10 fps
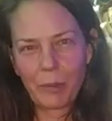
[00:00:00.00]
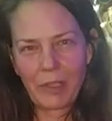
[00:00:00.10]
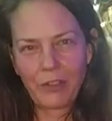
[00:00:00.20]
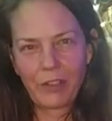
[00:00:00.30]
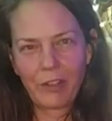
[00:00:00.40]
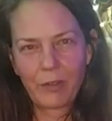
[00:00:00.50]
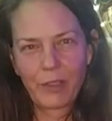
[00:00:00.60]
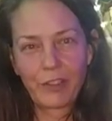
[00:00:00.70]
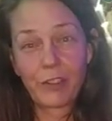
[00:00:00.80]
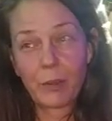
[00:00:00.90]
myself
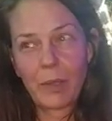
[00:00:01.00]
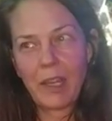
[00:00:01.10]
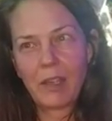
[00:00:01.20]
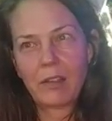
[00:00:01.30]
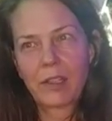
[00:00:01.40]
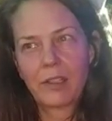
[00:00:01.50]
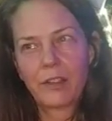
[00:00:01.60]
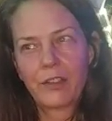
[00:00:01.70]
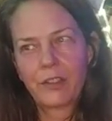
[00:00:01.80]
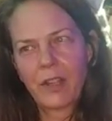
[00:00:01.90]
once in a while
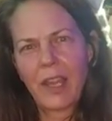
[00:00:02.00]
because